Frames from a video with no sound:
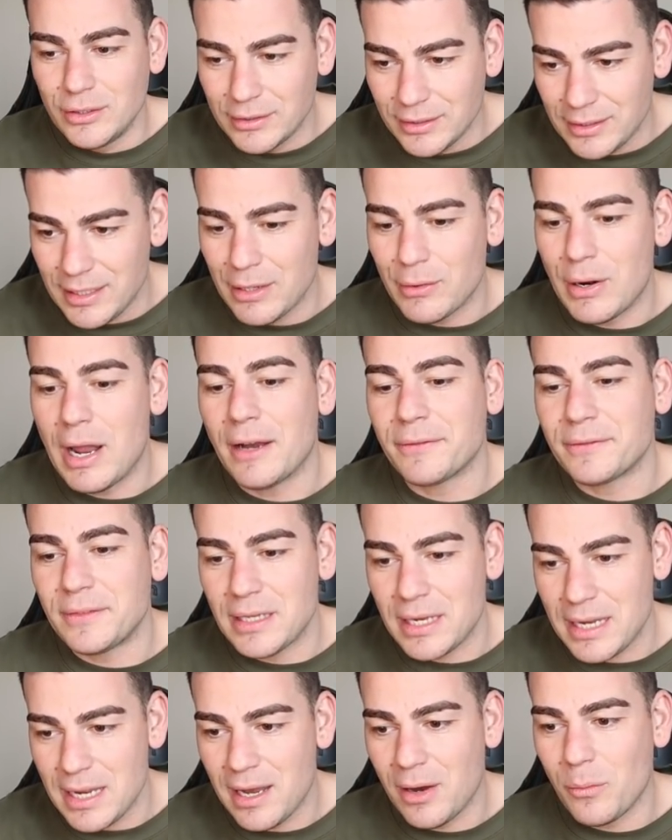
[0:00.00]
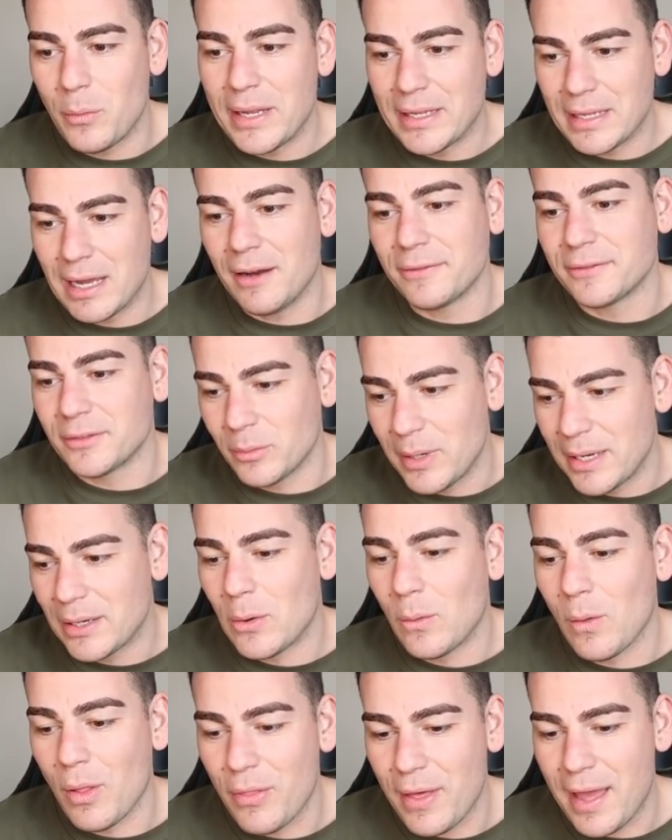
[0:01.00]
year after year, week after week,
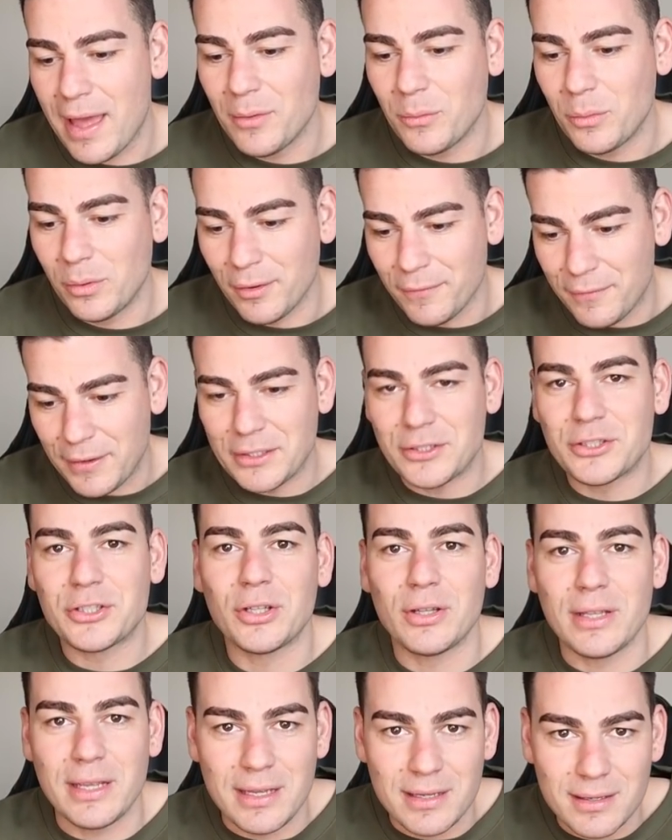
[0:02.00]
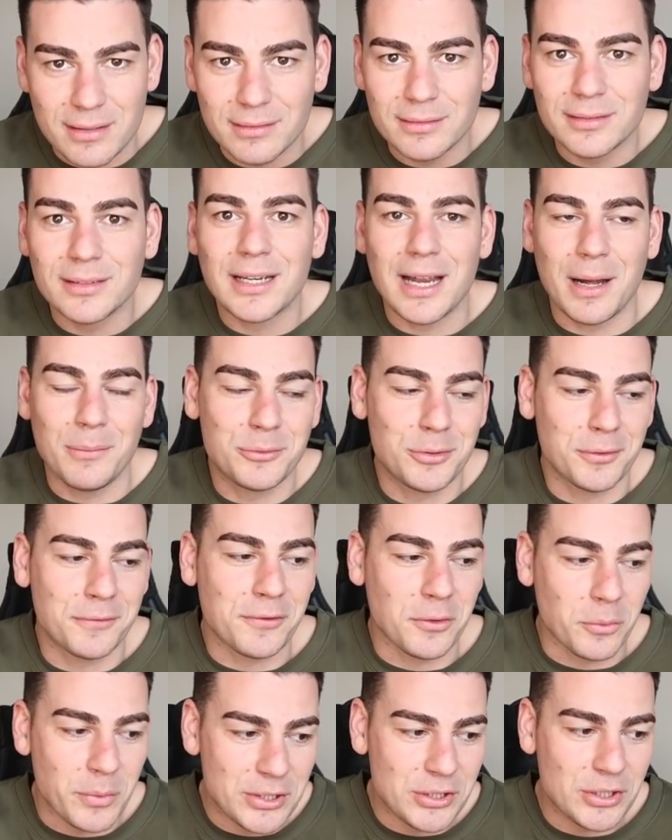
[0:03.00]
all of that will eventually come to
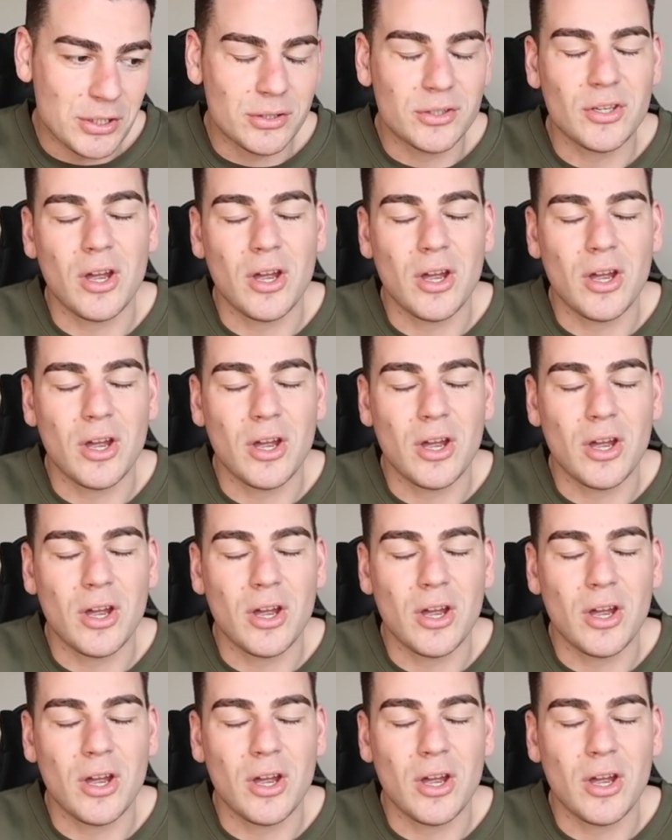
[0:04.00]
fruition.